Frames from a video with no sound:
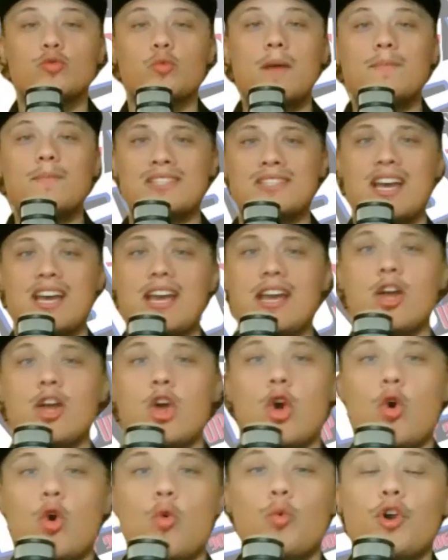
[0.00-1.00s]
website,
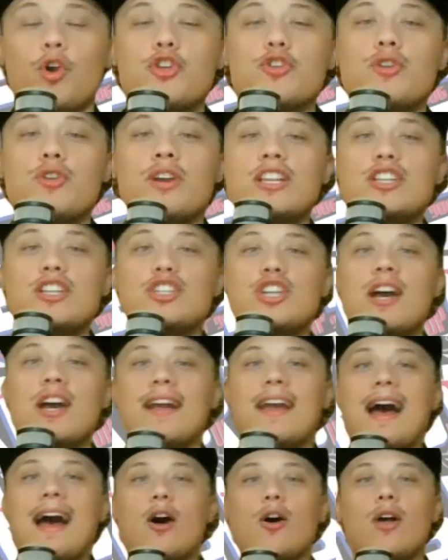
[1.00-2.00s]
where you can check
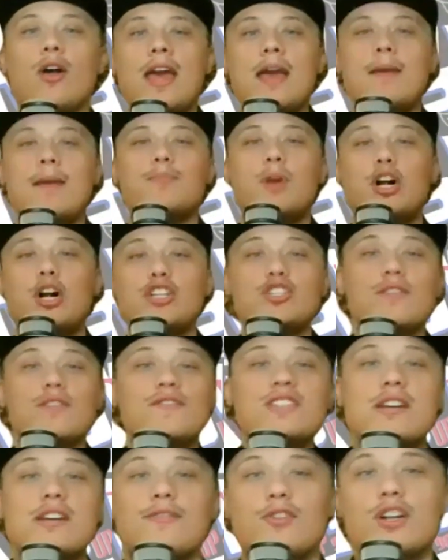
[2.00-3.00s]
out a bunch of
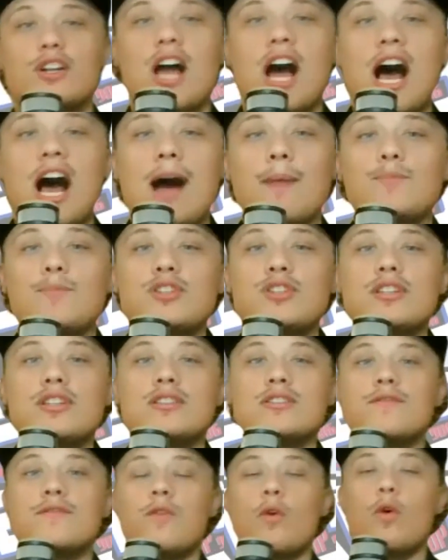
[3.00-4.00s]
different
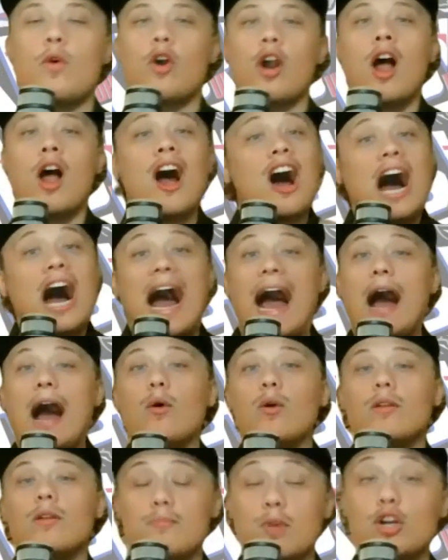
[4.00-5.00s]
options for
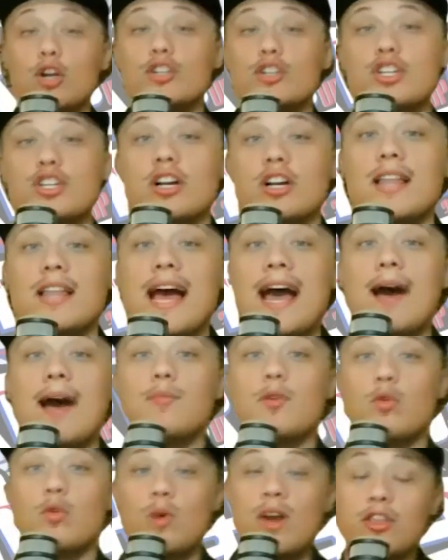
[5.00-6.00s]
our merch collab
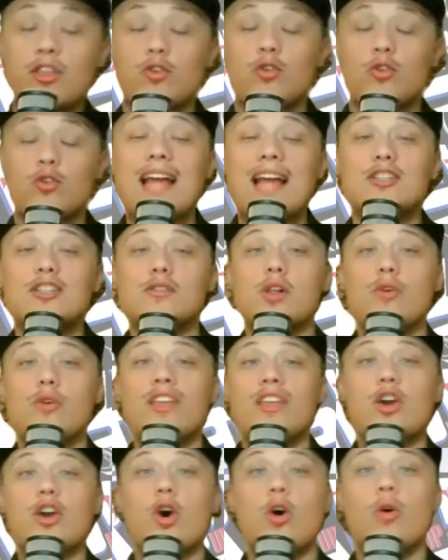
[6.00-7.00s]
with Grind
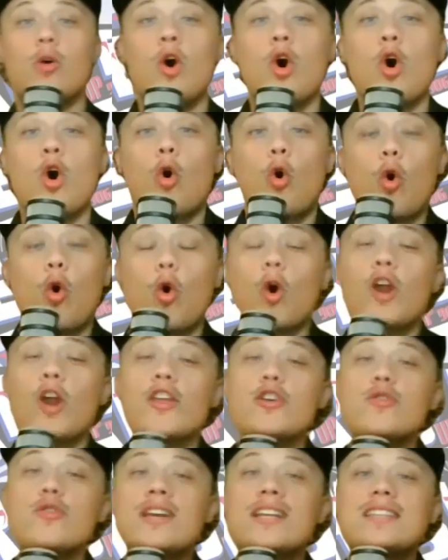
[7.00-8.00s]
Clothing Co., or
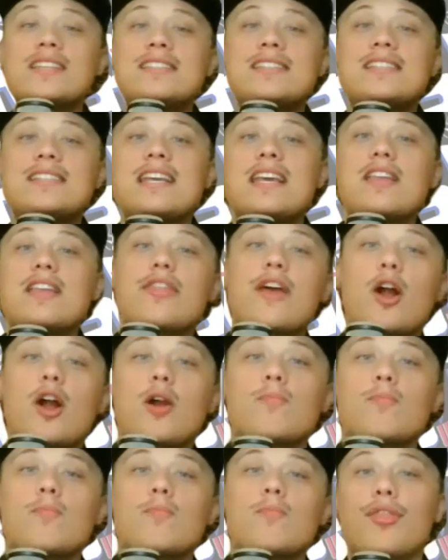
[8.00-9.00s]
you can see their
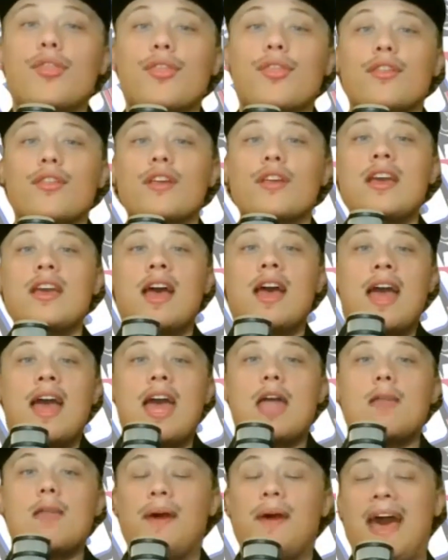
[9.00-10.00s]
monthly
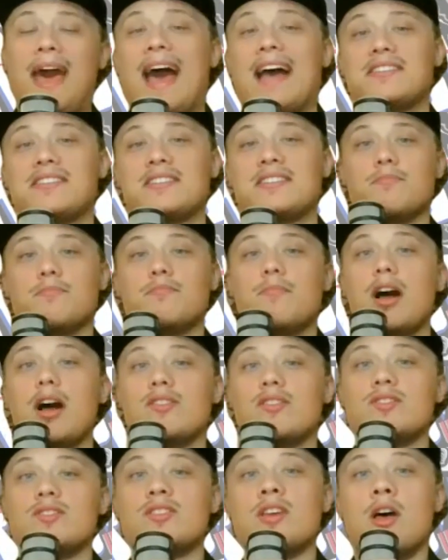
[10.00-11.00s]
and past
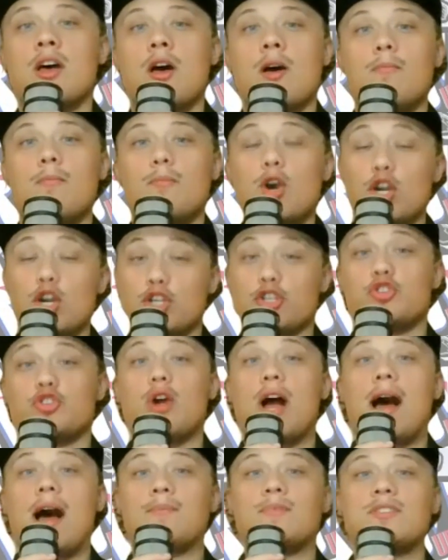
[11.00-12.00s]
months merch
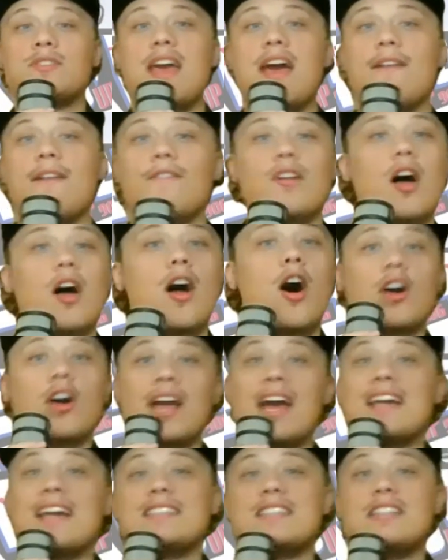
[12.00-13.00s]
drops. They have all
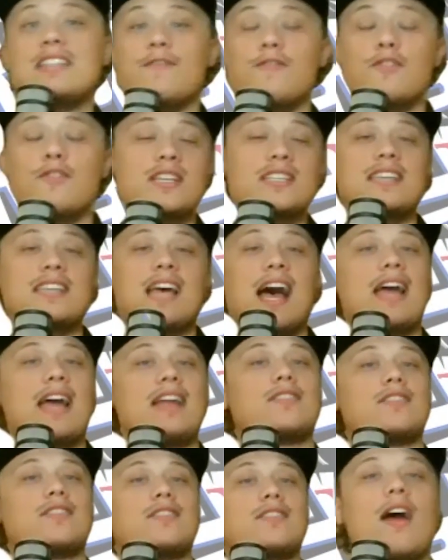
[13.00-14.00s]
kinds of different
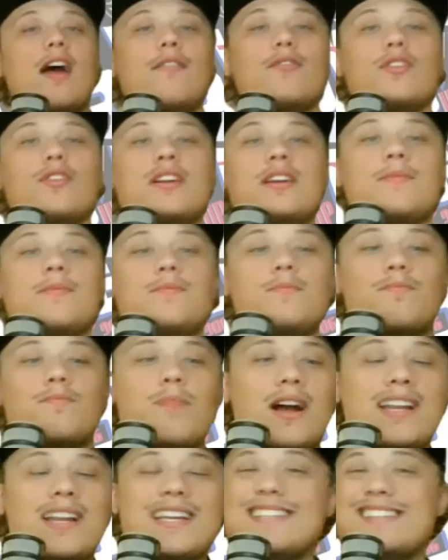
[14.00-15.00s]
designs for
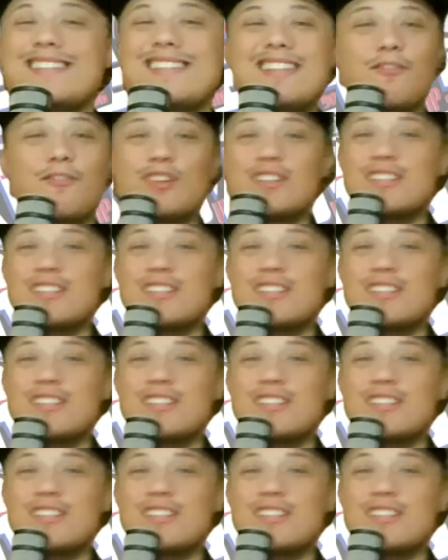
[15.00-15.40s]
everybody's different